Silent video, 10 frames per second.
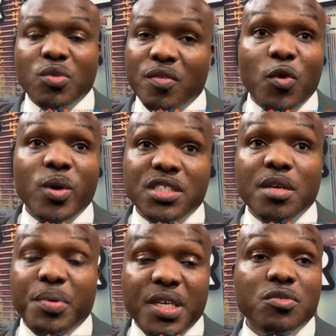140 is a
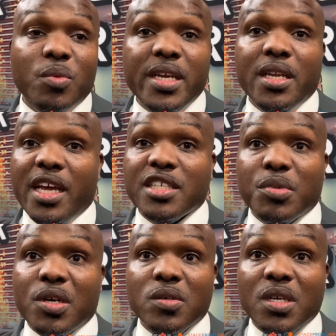beast weight class,
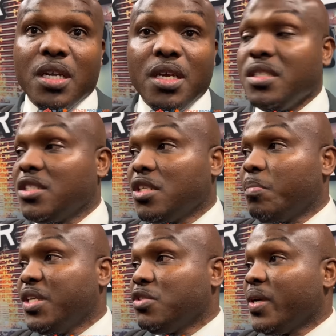bro. It is. It's a
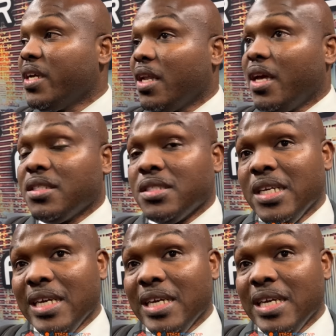beast weight class.